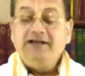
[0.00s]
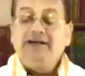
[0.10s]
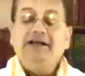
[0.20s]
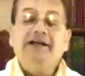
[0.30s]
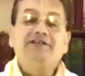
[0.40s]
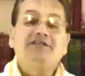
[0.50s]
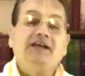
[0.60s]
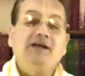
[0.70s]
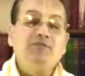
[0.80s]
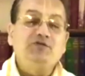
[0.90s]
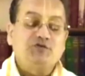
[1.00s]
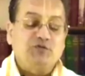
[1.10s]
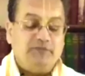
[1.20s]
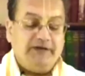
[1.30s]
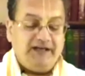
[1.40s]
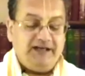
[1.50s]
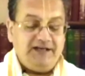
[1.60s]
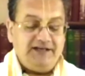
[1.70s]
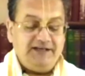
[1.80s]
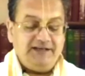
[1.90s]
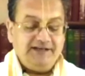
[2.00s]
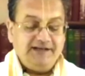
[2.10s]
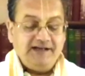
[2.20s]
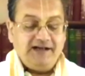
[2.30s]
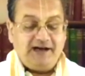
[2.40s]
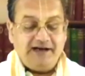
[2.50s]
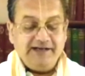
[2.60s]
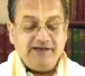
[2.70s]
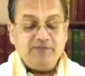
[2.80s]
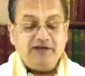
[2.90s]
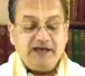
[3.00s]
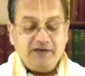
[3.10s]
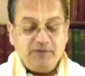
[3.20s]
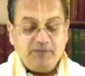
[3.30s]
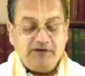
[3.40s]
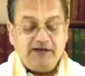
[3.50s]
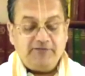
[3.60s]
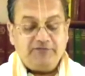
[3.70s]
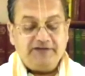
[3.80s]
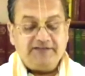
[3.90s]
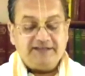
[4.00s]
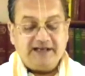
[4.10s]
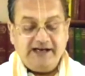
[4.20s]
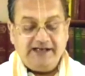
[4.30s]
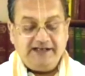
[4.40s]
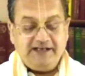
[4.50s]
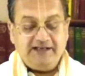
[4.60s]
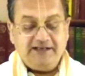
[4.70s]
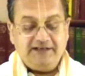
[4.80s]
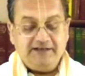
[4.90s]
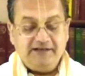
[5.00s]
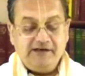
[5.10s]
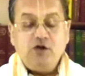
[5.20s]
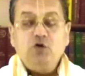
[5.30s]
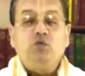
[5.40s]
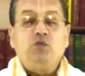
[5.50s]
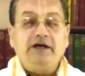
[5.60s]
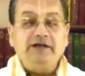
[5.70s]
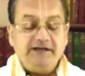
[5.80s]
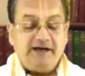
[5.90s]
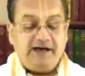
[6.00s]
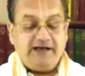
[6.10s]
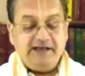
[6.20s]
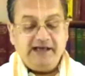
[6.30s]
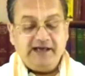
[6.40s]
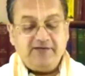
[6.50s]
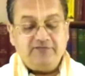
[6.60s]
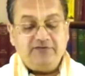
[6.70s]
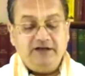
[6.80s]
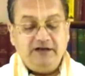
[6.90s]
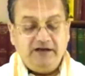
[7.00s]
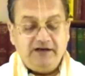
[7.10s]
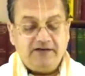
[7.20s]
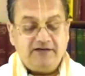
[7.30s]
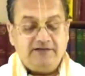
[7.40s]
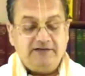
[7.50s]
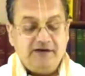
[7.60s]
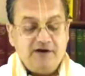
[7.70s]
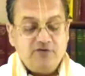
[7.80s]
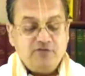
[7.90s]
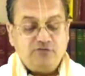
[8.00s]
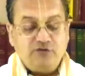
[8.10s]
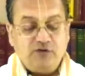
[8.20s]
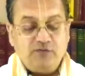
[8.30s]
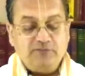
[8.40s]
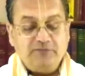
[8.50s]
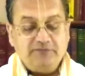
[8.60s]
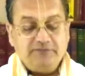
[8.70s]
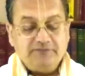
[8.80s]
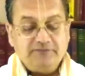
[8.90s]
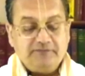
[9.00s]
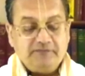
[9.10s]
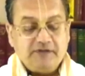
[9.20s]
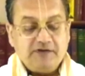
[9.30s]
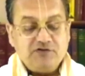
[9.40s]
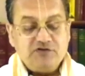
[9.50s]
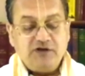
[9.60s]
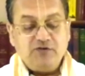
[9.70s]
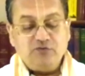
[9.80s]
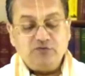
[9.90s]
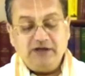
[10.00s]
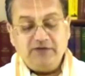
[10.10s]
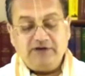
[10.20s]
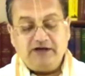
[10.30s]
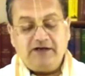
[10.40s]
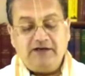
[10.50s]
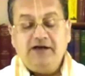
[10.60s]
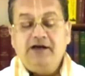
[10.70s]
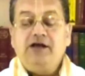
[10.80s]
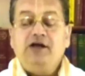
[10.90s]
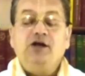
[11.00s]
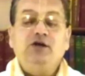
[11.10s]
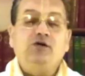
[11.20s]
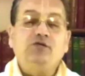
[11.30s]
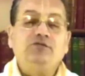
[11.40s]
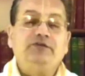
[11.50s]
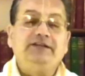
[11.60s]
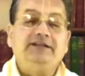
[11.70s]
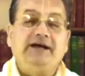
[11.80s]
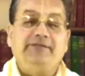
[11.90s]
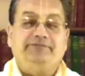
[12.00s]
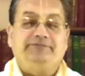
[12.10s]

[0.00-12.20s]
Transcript: It seems to me I am capable of reciting what I have heard from Sri Gurudeva along with them.